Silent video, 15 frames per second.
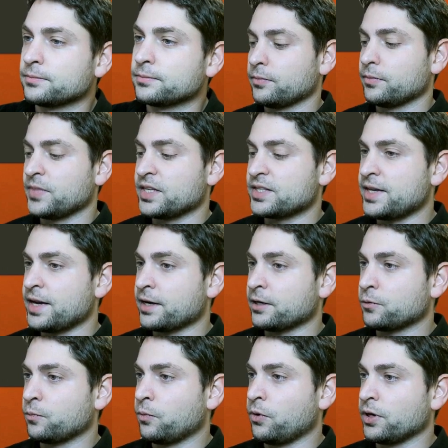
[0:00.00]
The second
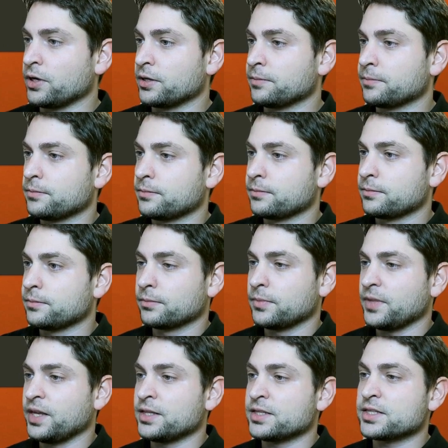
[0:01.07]
one,
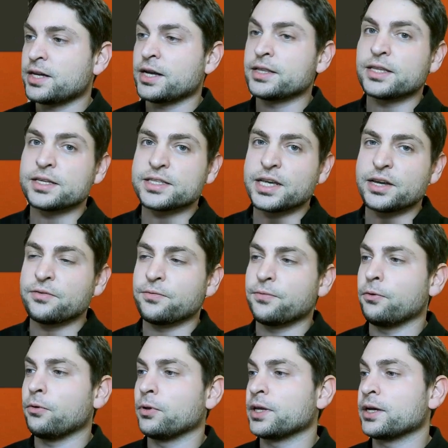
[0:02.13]
inside the same
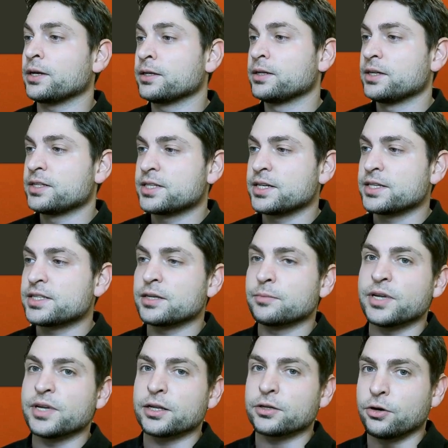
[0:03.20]
folder,
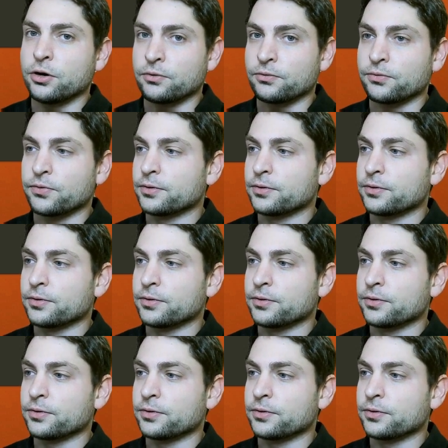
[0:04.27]
system.conf.